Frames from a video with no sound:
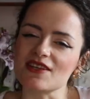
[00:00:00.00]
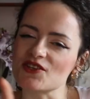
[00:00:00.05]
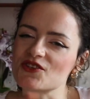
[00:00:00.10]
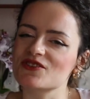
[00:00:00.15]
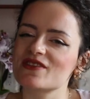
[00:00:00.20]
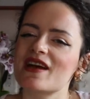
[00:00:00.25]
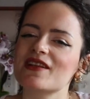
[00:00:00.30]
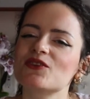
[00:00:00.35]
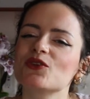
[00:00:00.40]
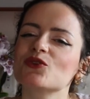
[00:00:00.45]

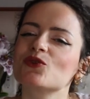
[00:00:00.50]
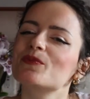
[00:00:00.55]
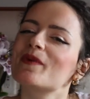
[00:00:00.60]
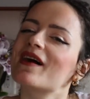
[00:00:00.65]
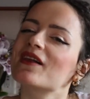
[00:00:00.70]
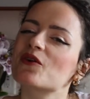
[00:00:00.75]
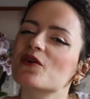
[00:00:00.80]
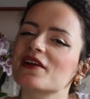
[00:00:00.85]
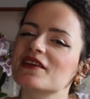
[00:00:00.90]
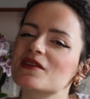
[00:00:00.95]
teach that
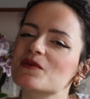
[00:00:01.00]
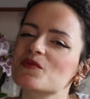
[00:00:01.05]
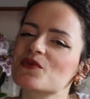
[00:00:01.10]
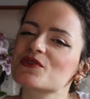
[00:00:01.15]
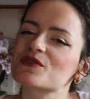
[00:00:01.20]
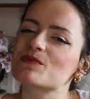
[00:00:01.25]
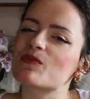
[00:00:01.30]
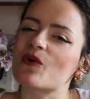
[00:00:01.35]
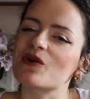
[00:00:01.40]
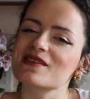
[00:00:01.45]
YouTube algorithm
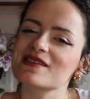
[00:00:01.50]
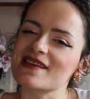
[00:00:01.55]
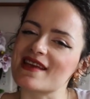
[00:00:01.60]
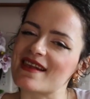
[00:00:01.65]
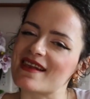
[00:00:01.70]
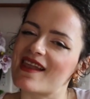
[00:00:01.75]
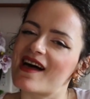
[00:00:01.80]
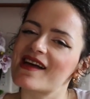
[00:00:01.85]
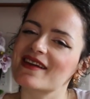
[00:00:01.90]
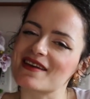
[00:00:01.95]
who's boss,
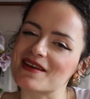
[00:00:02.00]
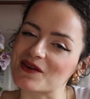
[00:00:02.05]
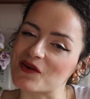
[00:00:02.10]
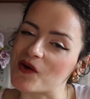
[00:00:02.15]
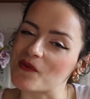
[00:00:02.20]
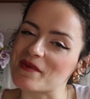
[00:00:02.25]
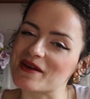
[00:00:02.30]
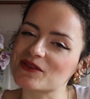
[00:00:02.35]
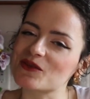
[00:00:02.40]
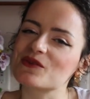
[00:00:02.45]
and like
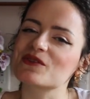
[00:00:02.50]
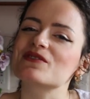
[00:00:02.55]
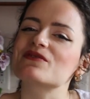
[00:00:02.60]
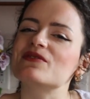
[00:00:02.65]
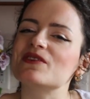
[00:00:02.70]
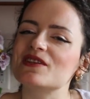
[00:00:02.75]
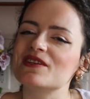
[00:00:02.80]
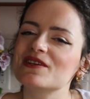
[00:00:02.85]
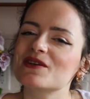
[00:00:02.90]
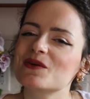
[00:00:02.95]
and comment on
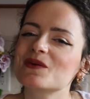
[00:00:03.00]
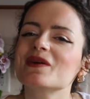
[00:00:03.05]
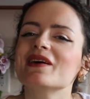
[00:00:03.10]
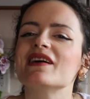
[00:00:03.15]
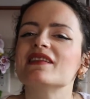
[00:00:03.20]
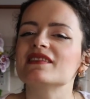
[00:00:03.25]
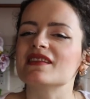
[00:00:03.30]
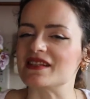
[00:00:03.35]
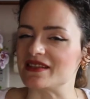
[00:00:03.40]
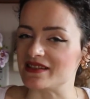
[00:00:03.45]
the video.
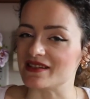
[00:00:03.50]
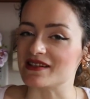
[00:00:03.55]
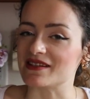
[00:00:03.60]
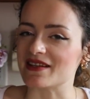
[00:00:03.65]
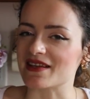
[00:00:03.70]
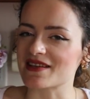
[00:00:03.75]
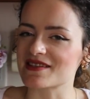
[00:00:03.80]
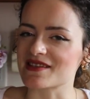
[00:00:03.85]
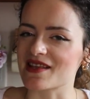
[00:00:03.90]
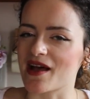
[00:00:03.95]
And
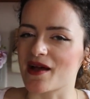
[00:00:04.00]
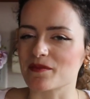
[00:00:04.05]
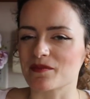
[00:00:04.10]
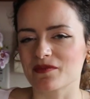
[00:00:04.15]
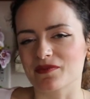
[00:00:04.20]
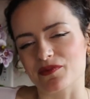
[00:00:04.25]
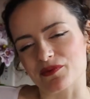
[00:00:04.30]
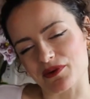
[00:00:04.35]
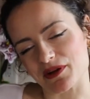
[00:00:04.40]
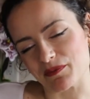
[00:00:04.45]
until next
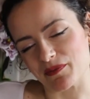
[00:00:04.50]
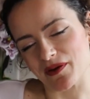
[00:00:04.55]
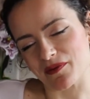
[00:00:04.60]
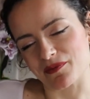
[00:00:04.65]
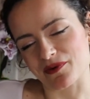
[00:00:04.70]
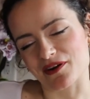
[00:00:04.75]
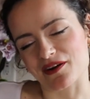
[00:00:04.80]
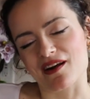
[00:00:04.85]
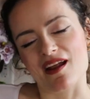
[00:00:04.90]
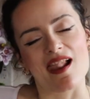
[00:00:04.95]
time,
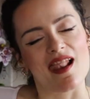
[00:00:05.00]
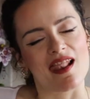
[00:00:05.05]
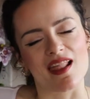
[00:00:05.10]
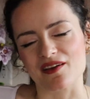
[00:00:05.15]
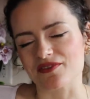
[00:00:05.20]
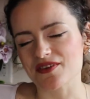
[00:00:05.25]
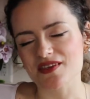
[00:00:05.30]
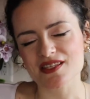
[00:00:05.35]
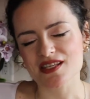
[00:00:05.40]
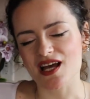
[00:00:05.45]
remember,
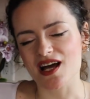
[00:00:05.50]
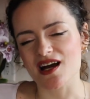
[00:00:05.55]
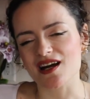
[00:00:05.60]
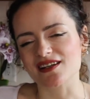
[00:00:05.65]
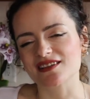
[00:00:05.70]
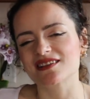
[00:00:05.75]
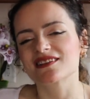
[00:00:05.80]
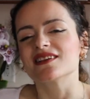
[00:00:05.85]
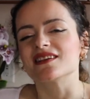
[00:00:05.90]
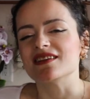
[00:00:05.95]
life is
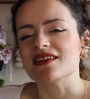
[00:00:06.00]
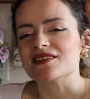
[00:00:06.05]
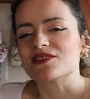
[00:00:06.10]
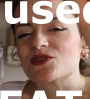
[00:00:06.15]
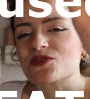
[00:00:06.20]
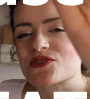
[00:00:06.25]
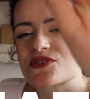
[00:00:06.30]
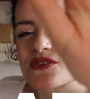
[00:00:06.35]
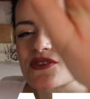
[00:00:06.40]
hard, get